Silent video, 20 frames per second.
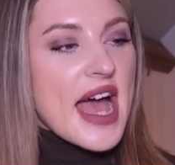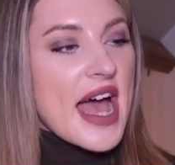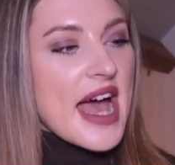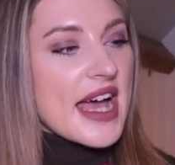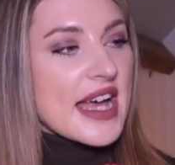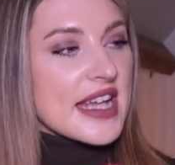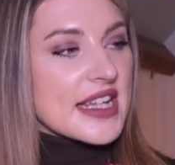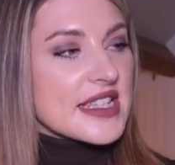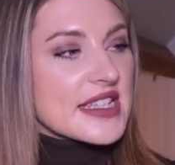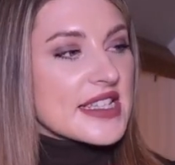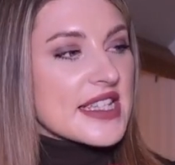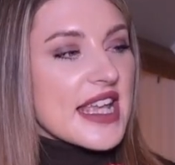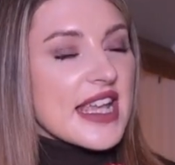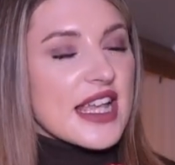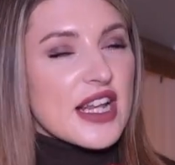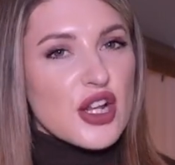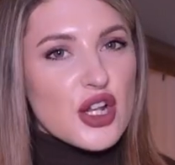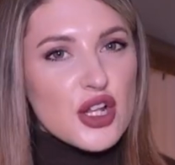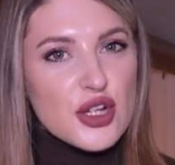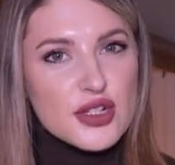And
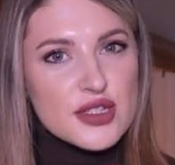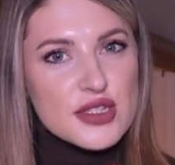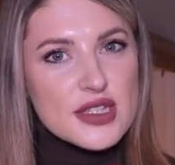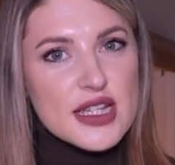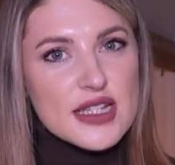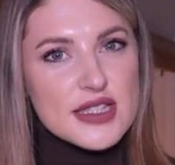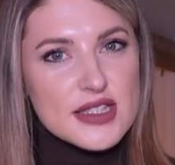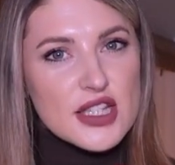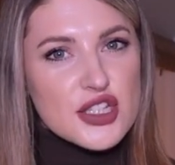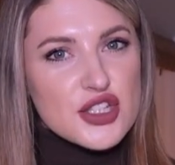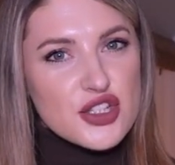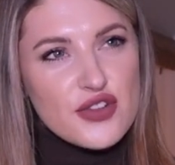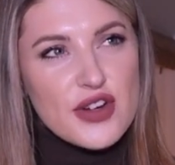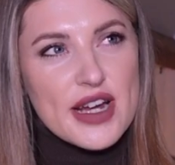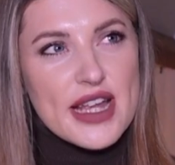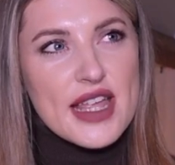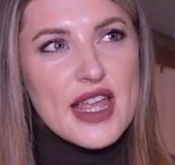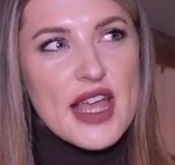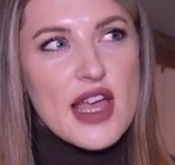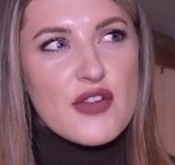it looks like such a
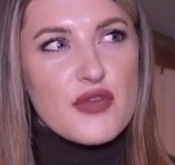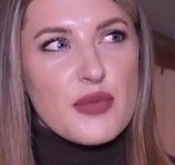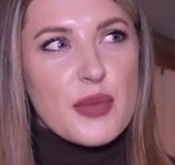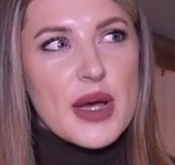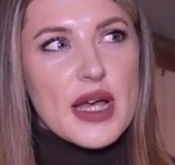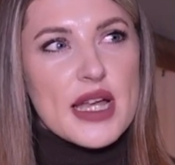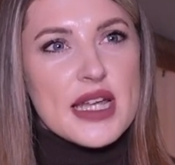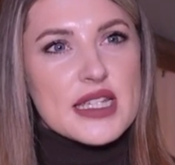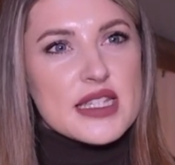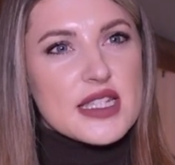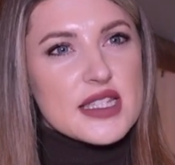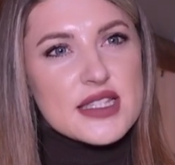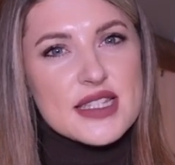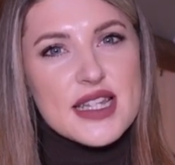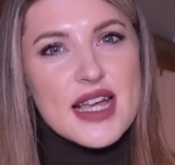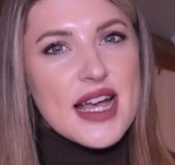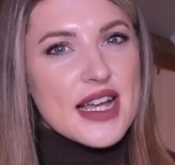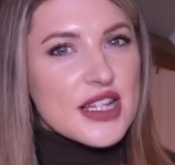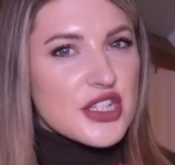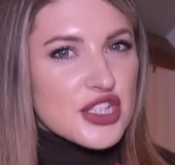great gift, but it
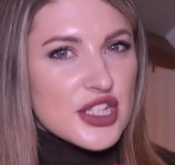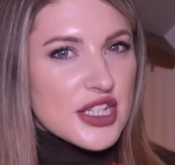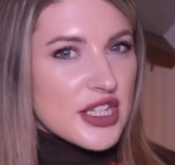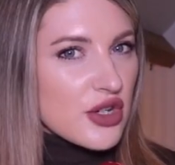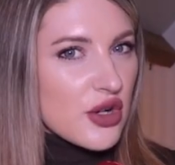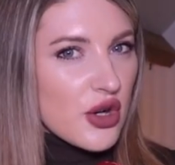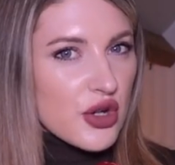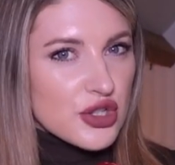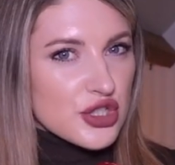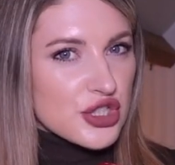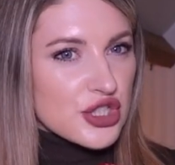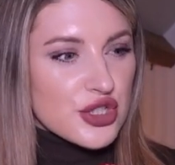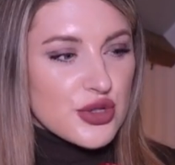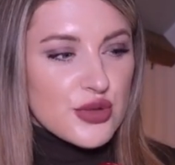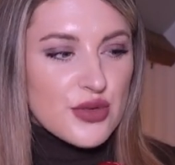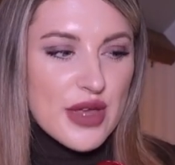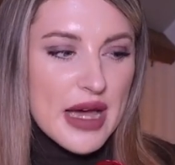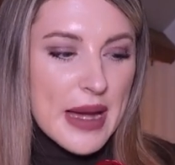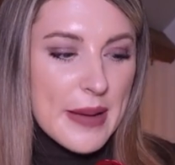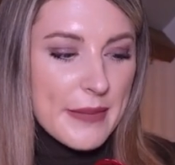doesn't actually cost
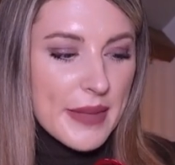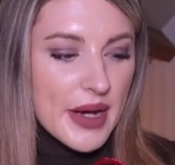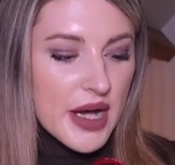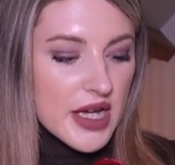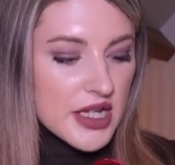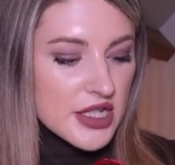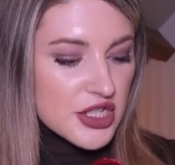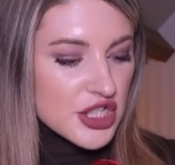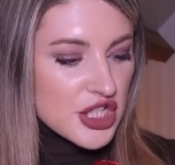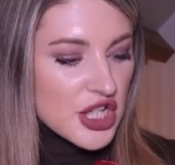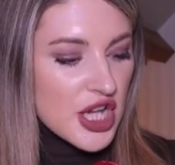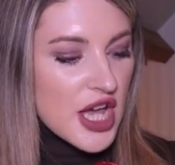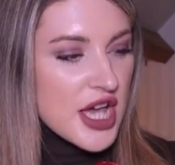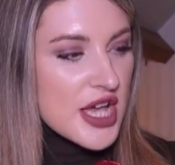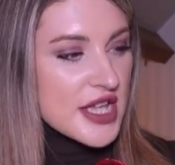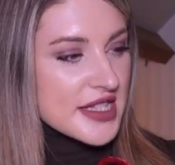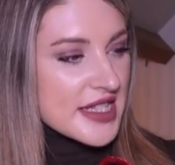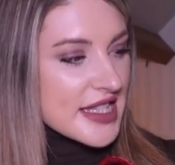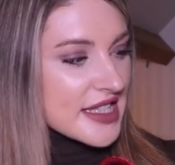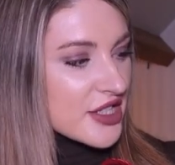you that much.
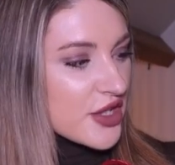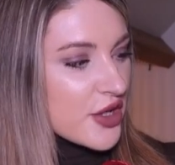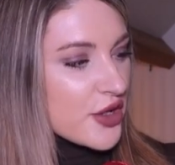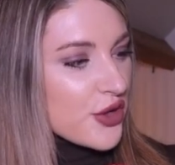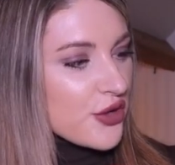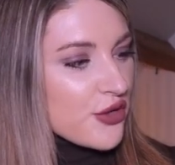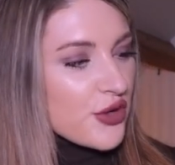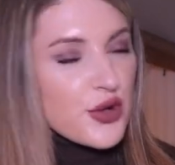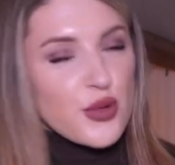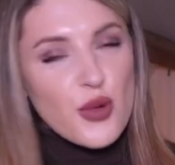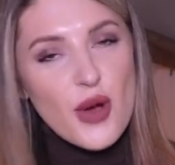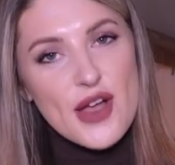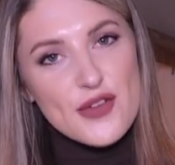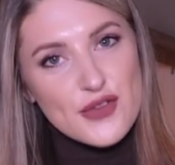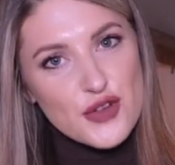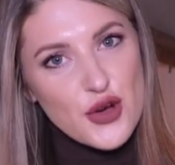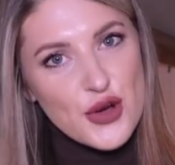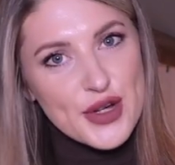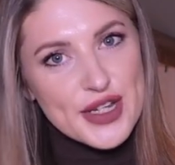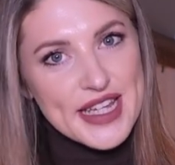So let's go through what I've
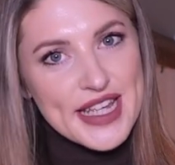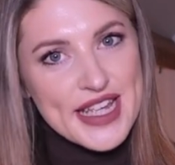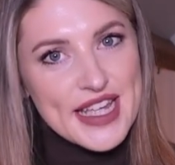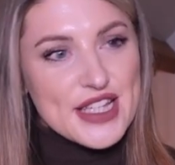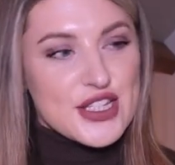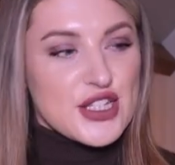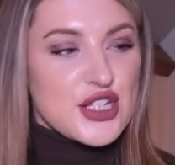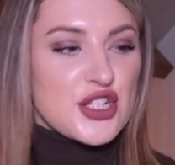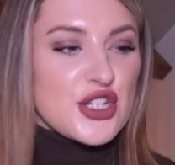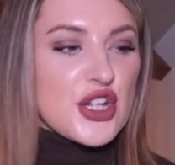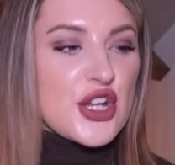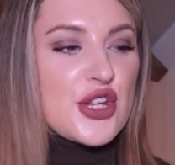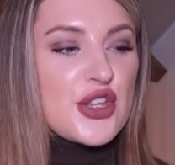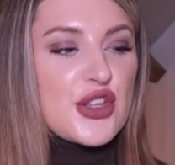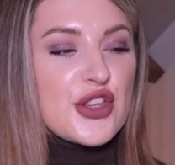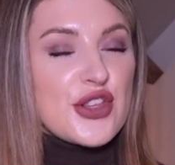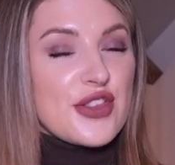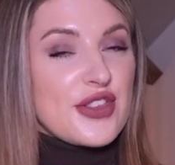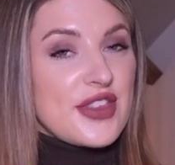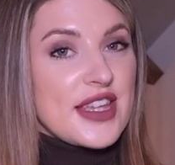got in here to show you
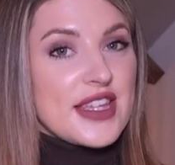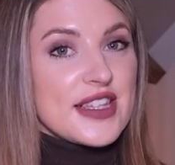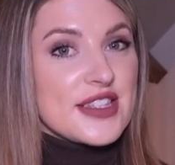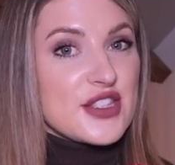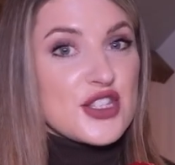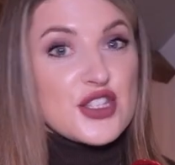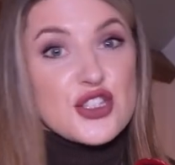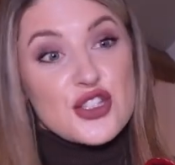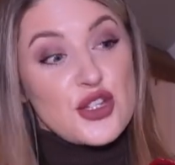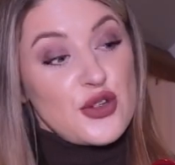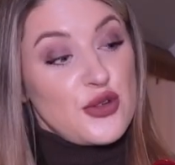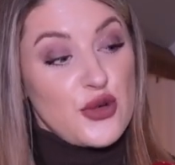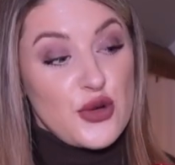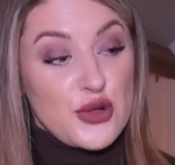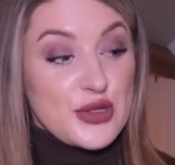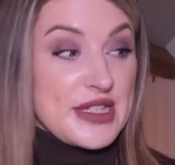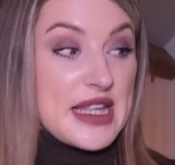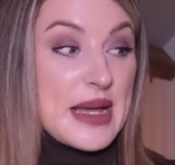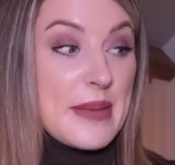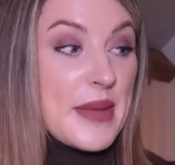that things just don't
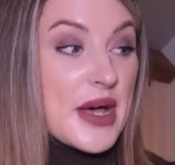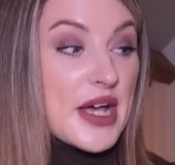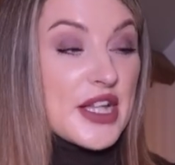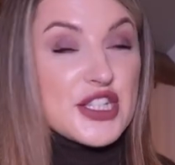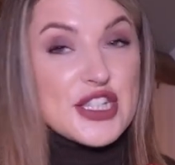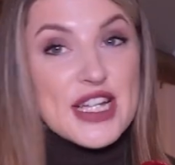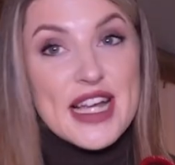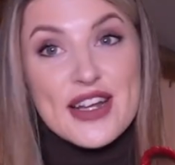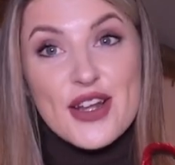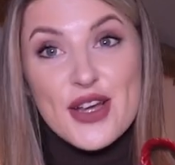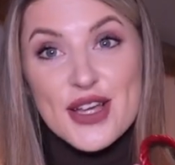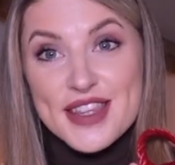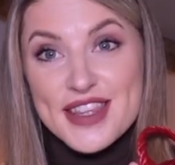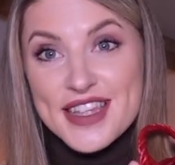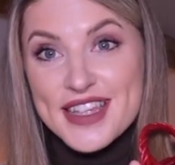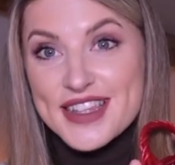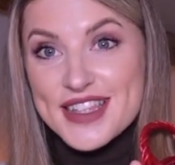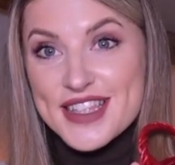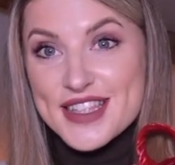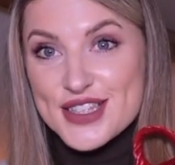cost that much. And I
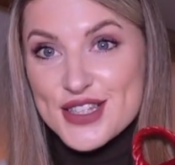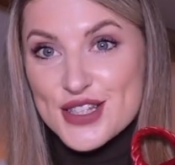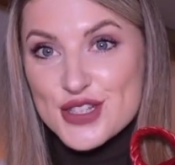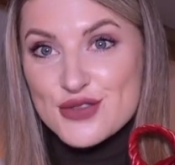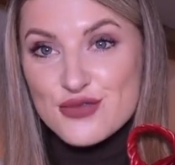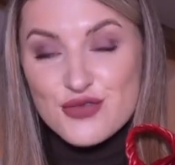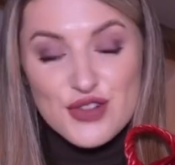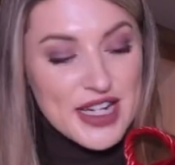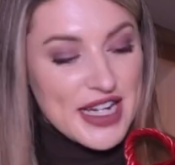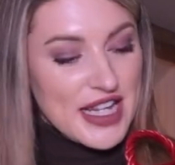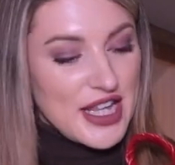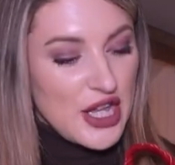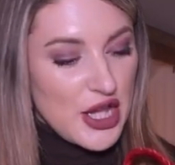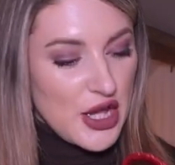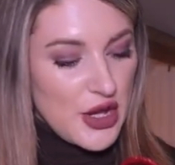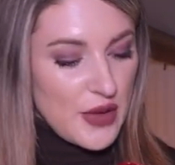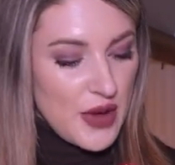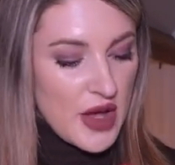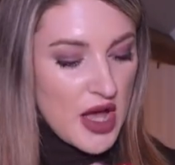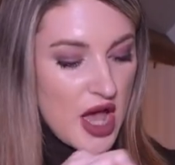think this looks really
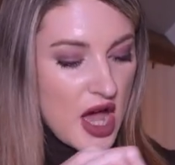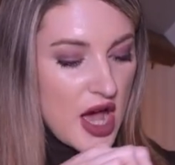cute.